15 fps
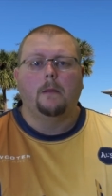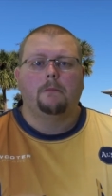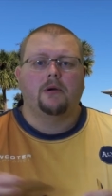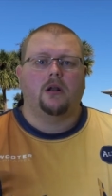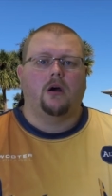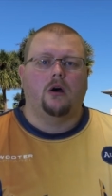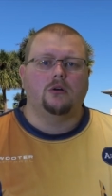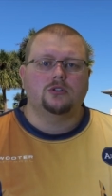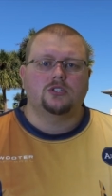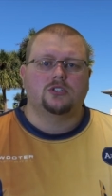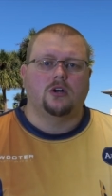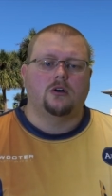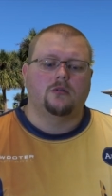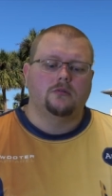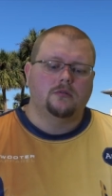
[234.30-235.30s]
But
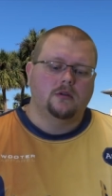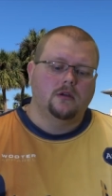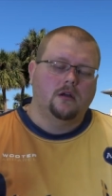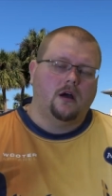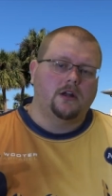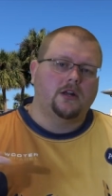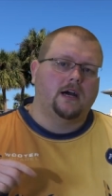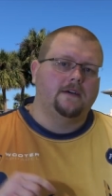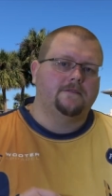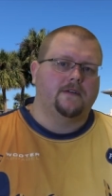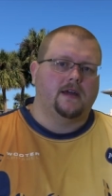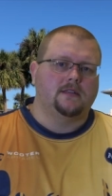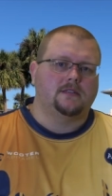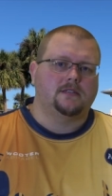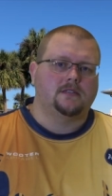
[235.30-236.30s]
also, on
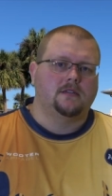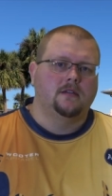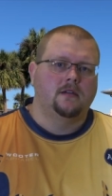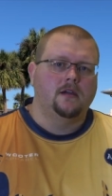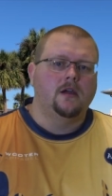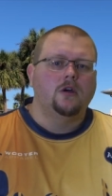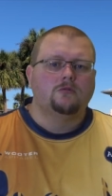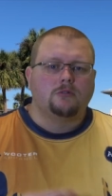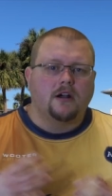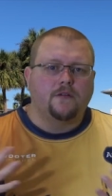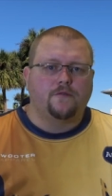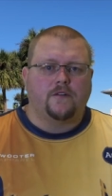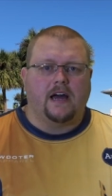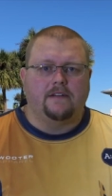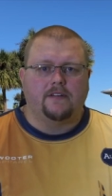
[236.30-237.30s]
offense. Run a
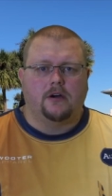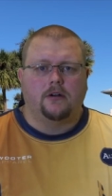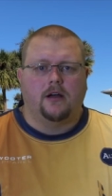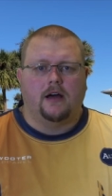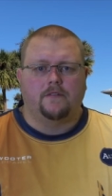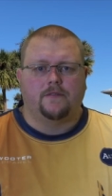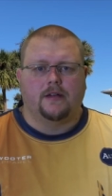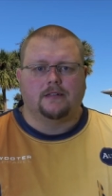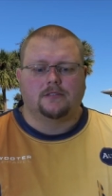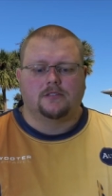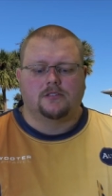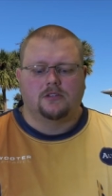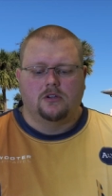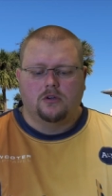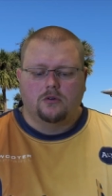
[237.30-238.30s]
5-out
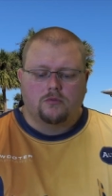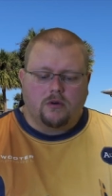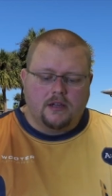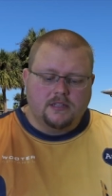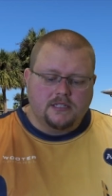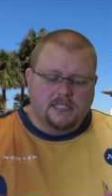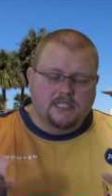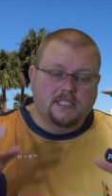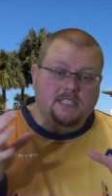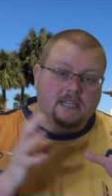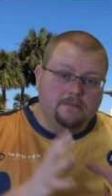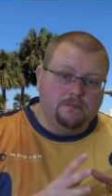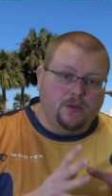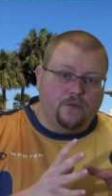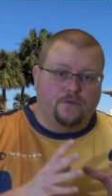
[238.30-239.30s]
offense. Run
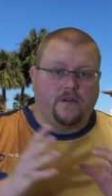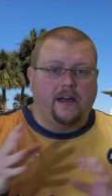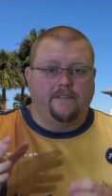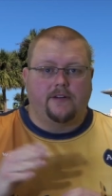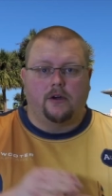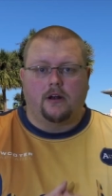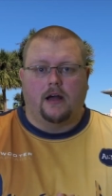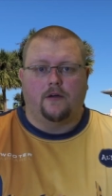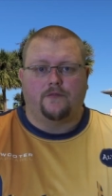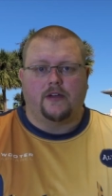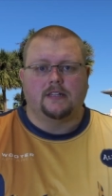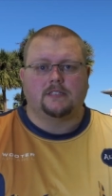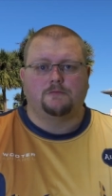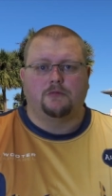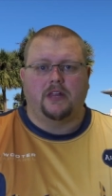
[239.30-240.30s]
simple 5-out
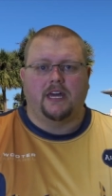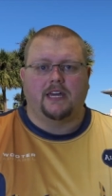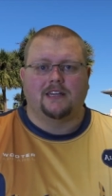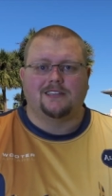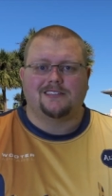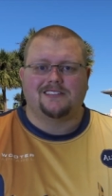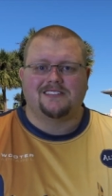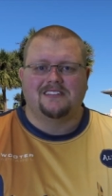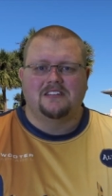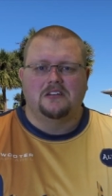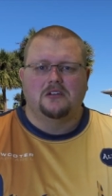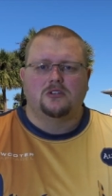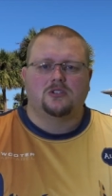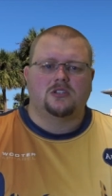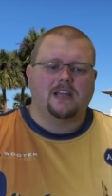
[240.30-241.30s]
offense plays
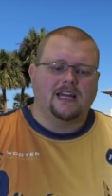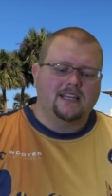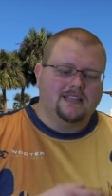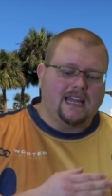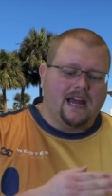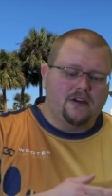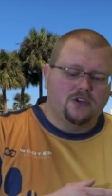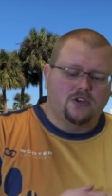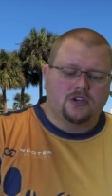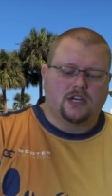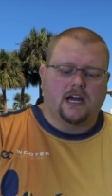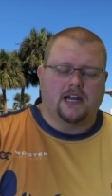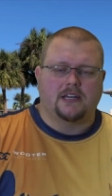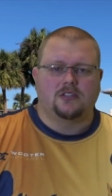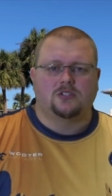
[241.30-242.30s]
so that now you're
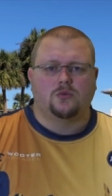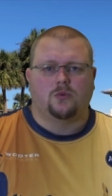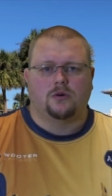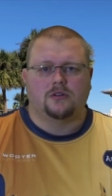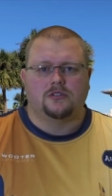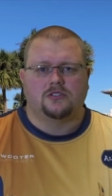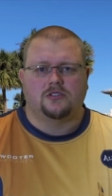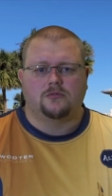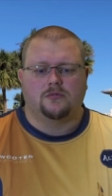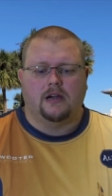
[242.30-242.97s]
cutting towards the